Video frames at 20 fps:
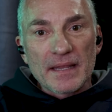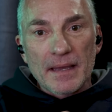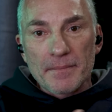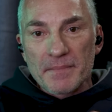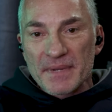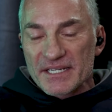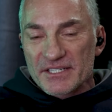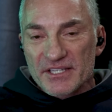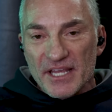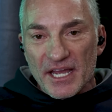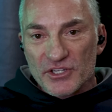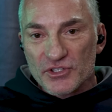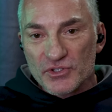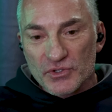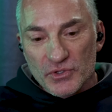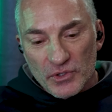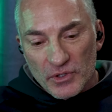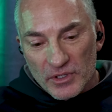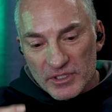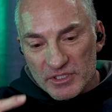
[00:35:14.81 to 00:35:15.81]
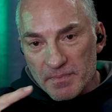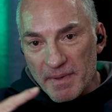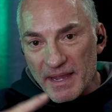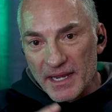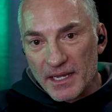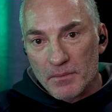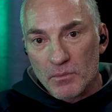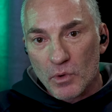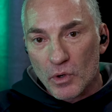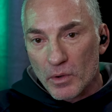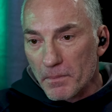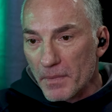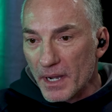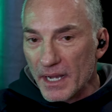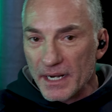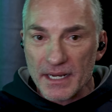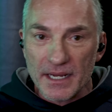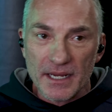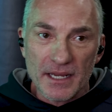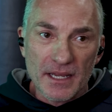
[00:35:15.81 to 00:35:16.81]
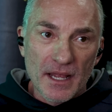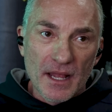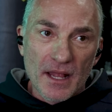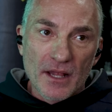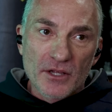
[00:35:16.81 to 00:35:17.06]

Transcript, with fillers: That means that school is making more money,